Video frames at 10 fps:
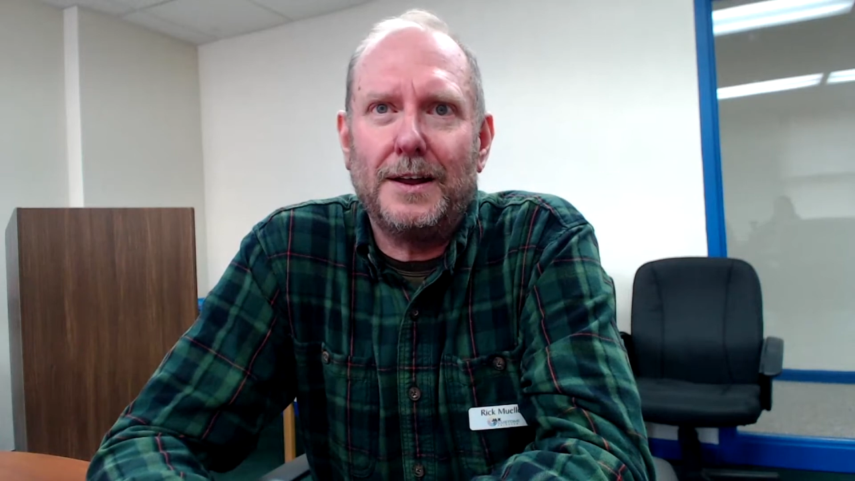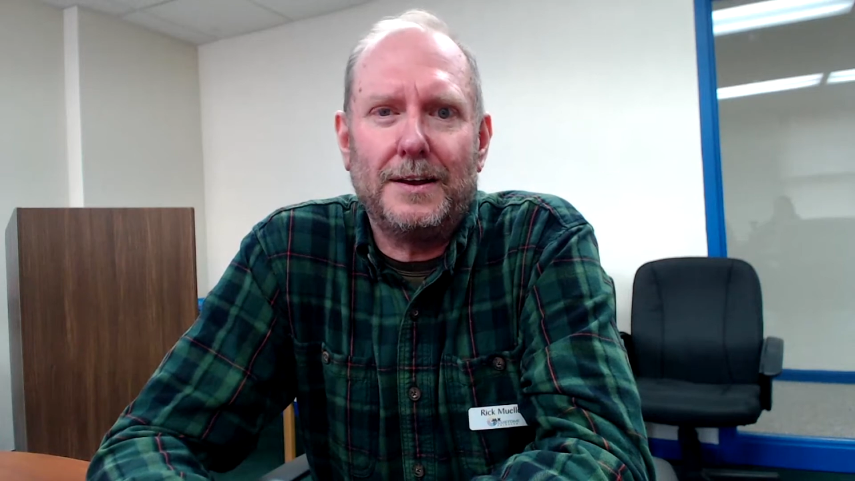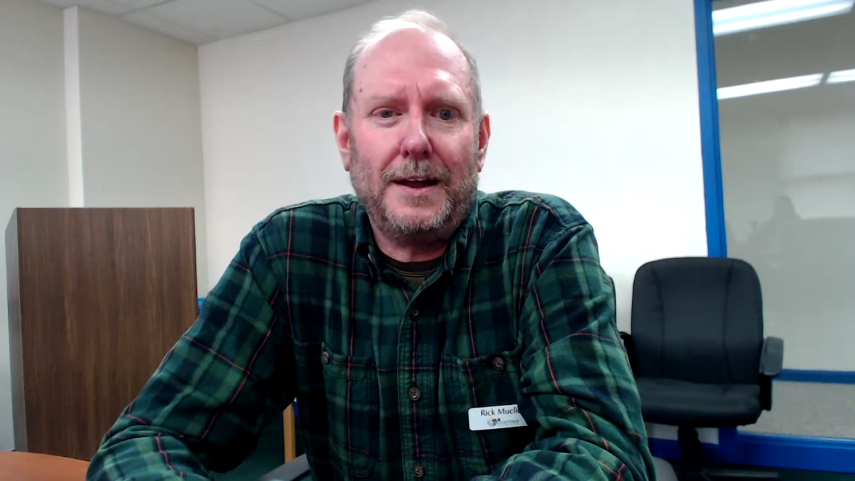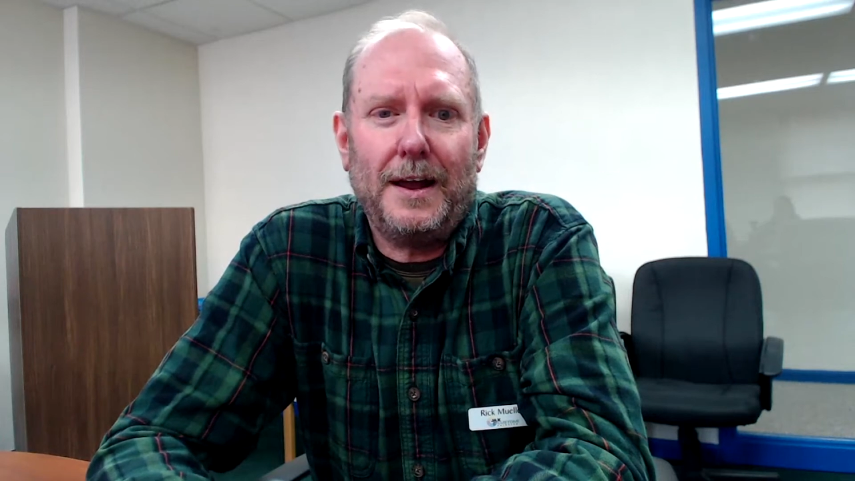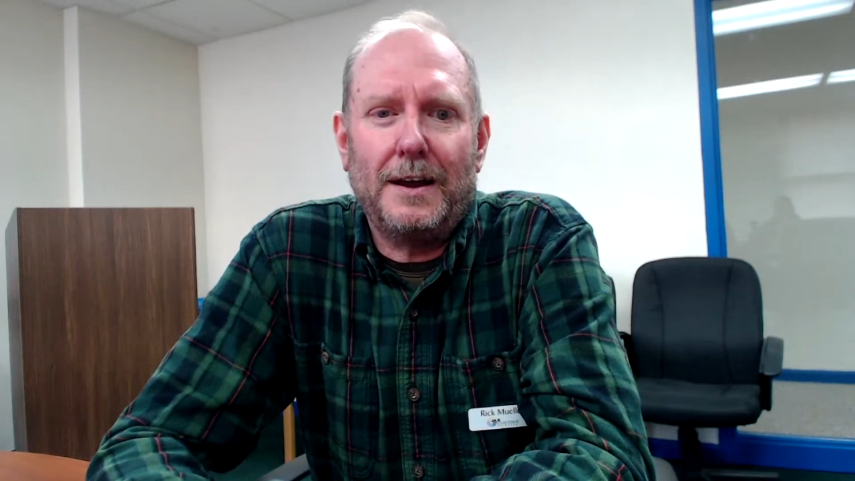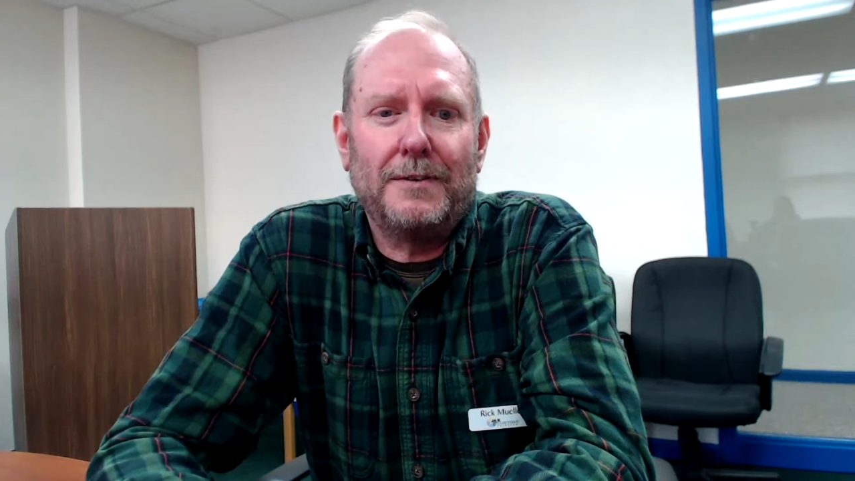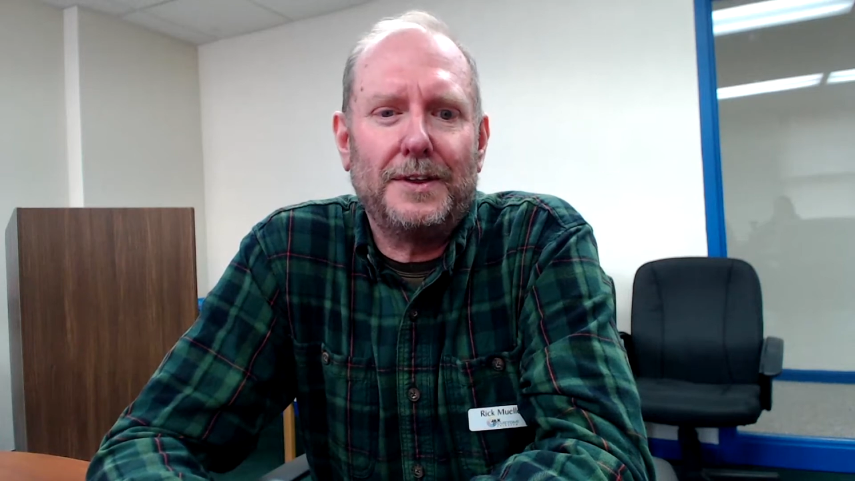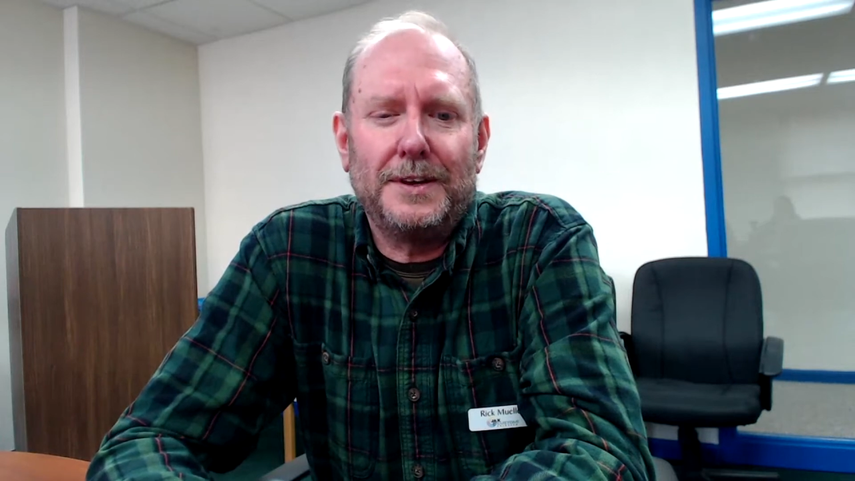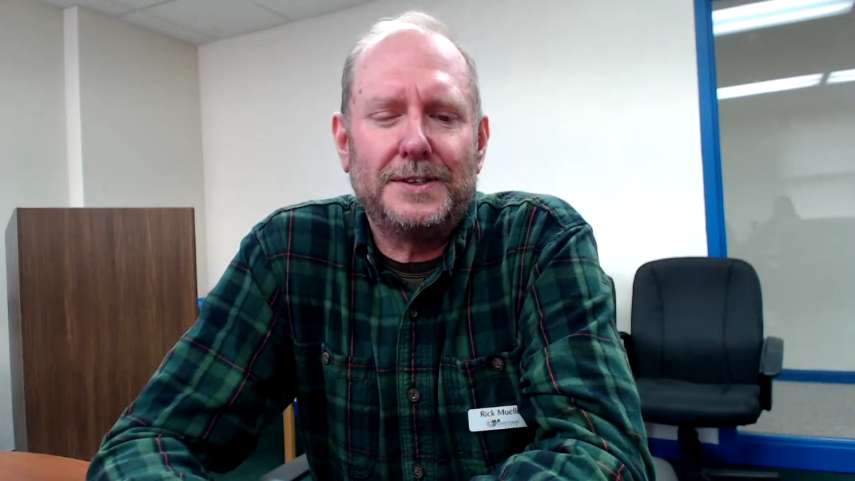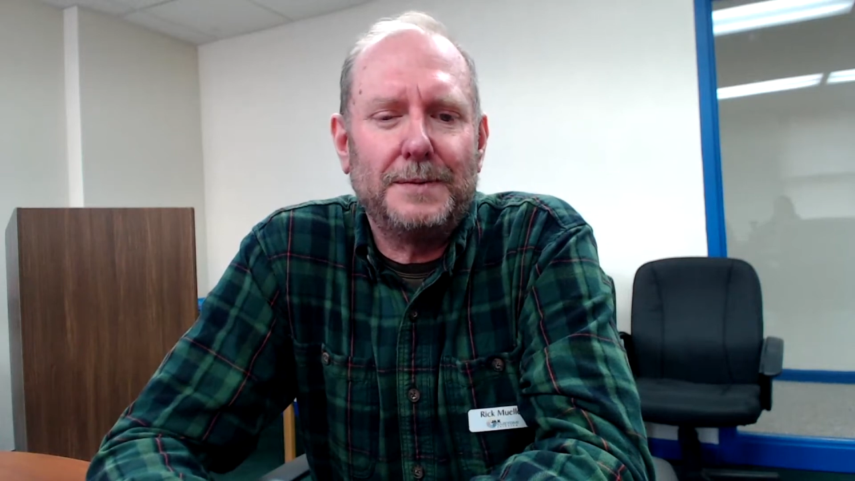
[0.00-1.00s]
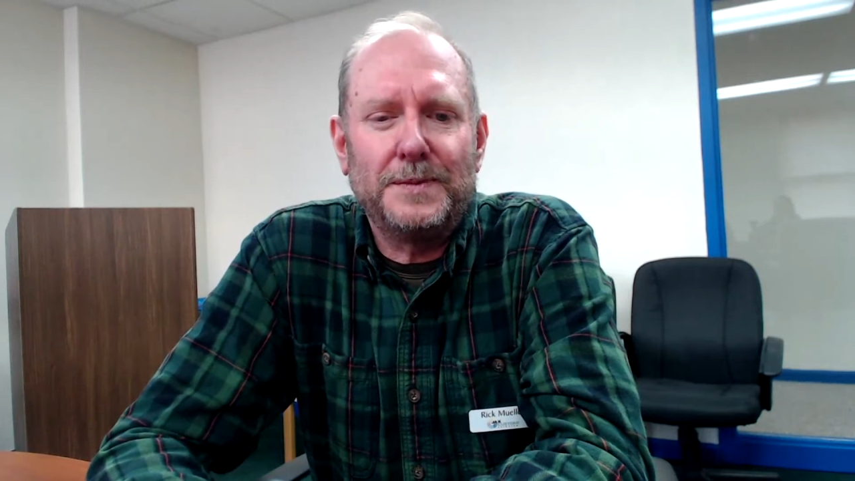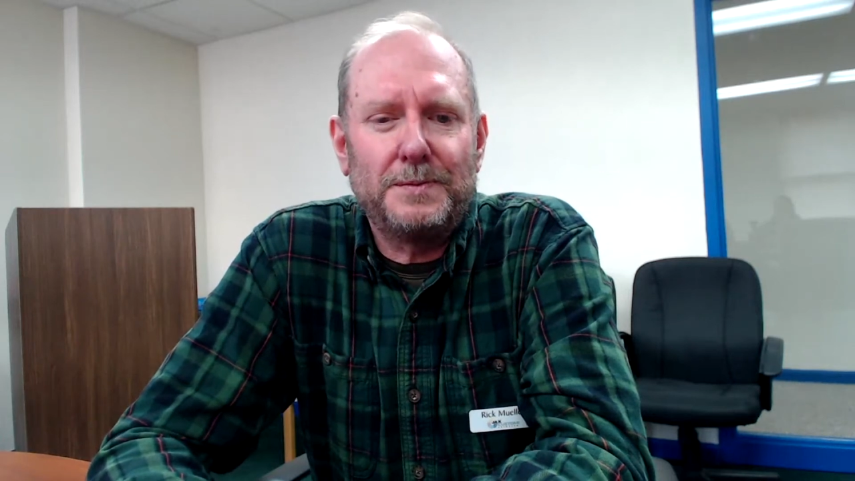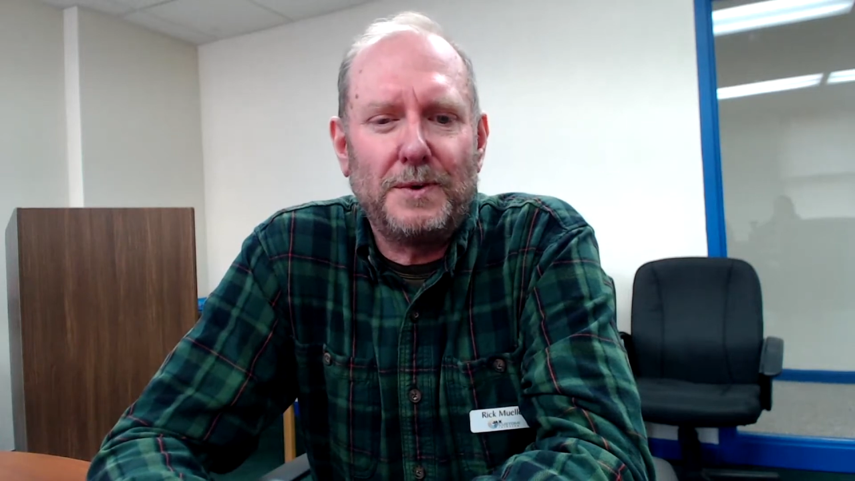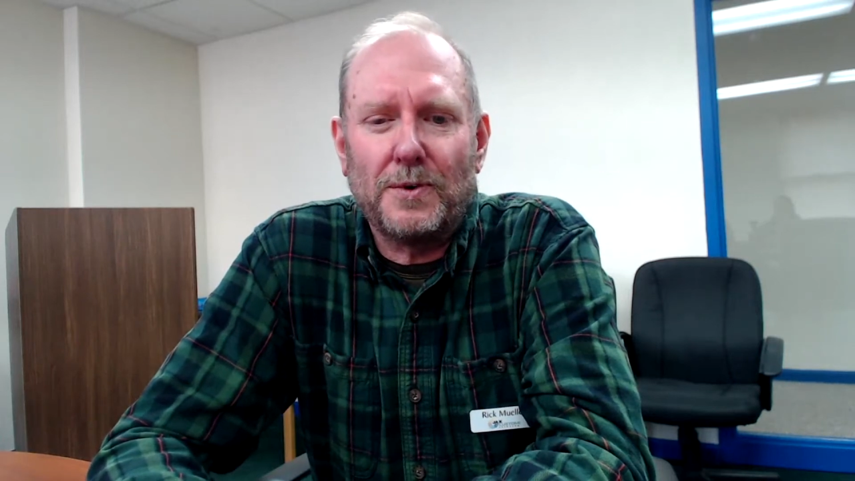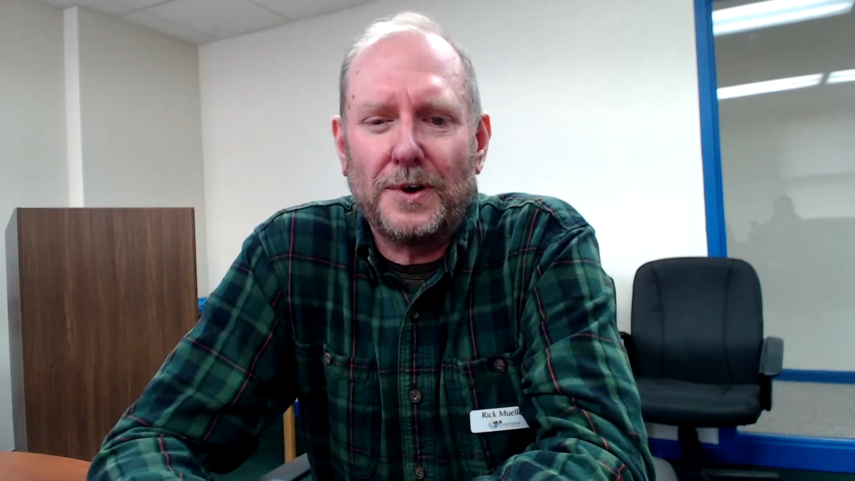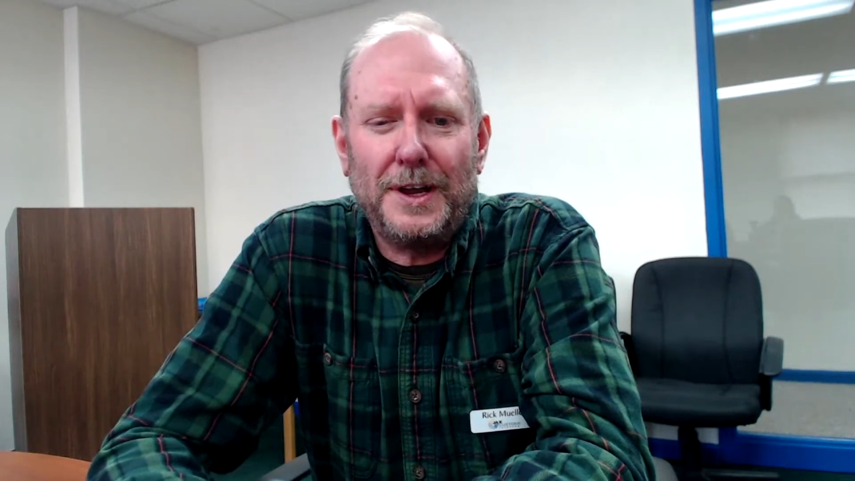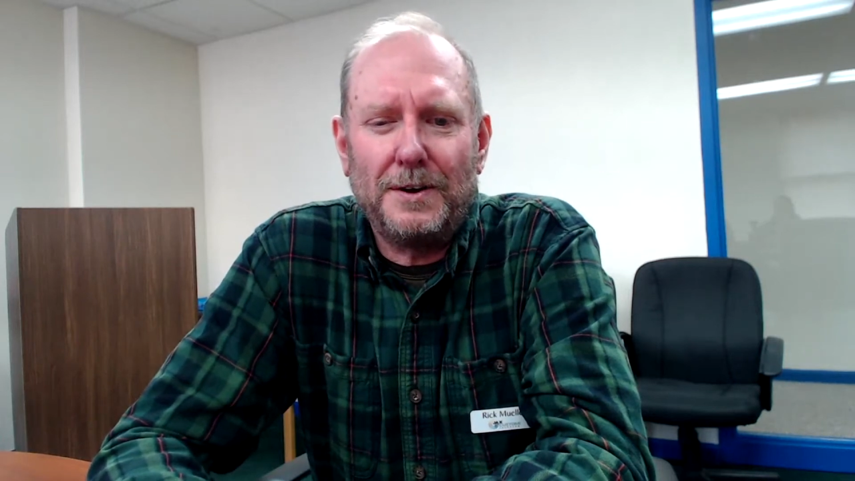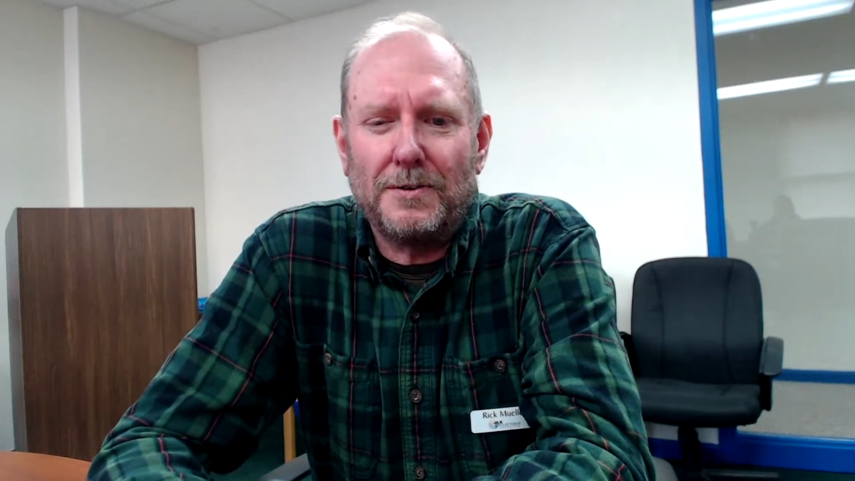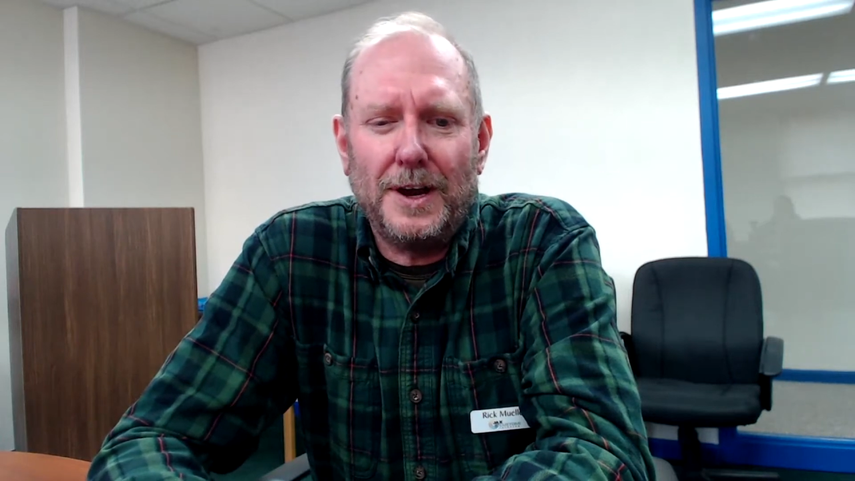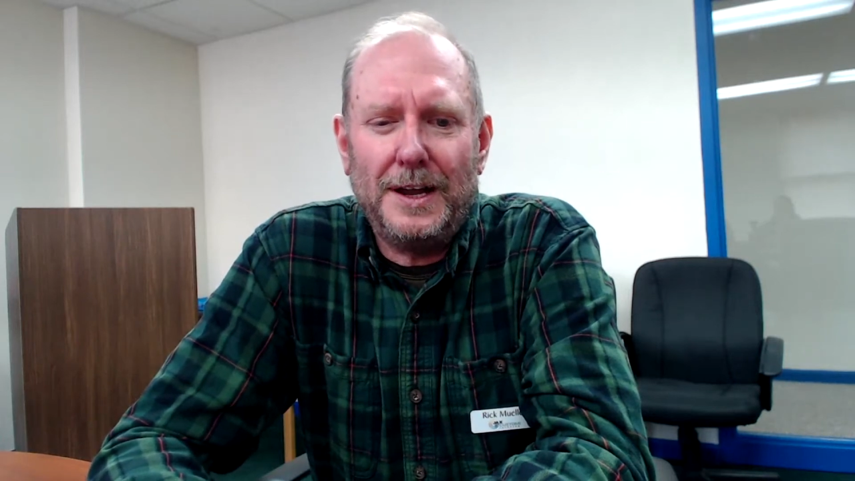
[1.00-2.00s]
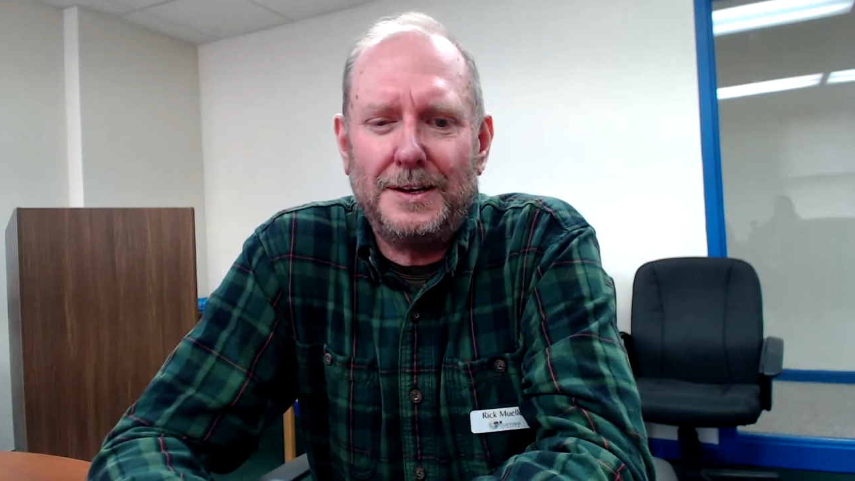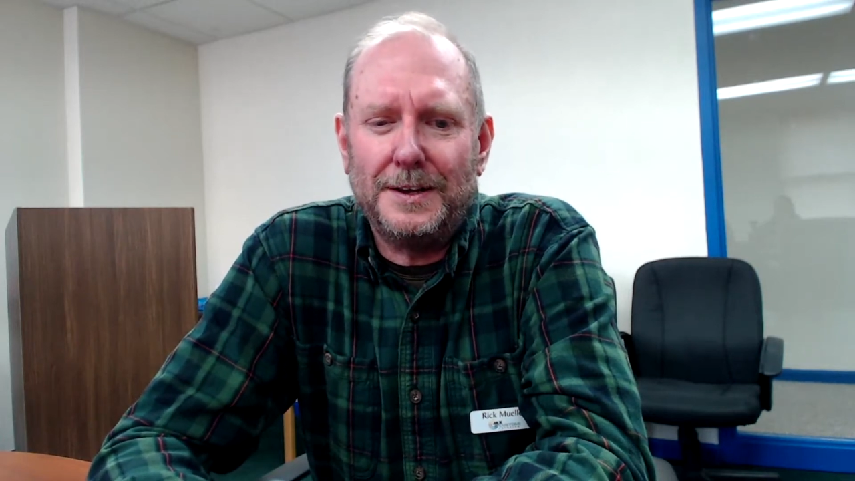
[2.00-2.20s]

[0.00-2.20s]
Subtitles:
and everything seems to be working great,